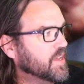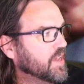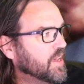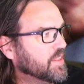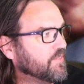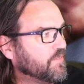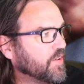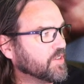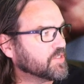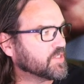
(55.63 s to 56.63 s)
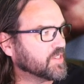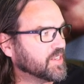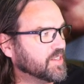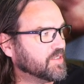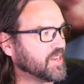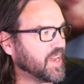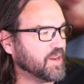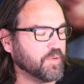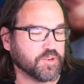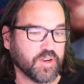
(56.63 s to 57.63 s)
And the first time we tried